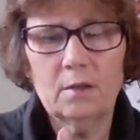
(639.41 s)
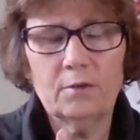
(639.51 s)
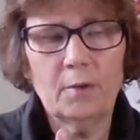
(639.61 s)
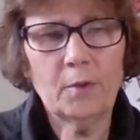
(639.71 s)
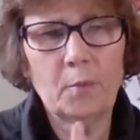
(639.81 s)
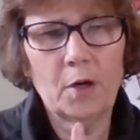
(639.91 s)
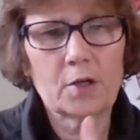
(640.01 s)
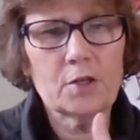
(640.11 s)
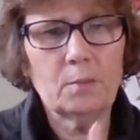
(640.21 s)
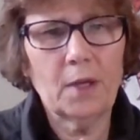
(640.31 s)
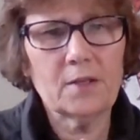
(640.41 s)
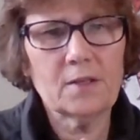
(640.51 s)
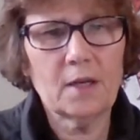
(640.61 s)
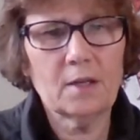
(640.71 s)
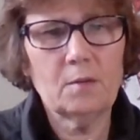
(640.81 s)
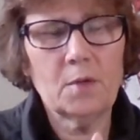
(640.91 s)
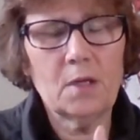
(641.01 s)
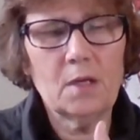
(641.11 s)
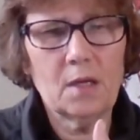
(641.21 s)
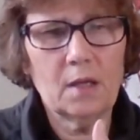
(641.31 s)
from the partial
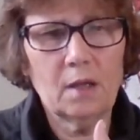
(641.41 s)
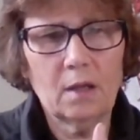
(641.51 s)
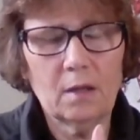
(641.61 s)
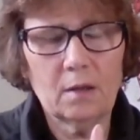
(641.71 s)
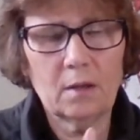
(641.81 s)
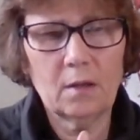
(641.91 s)
mastectomy and the